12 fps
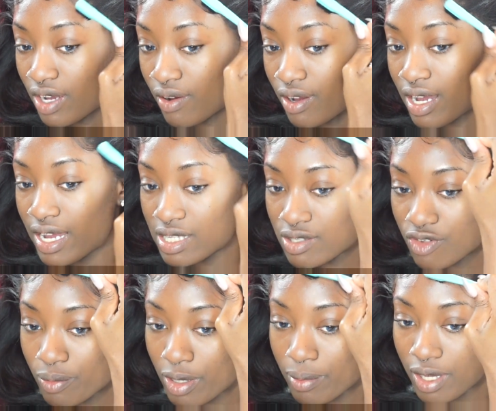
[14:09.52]
out as
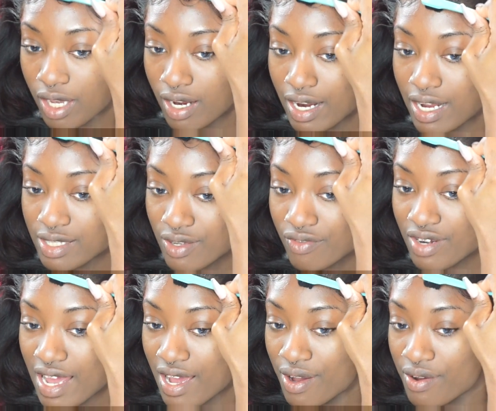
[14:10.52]
for baby hair as of
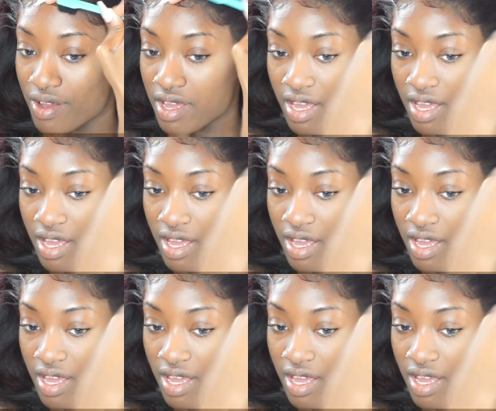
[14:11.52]
now.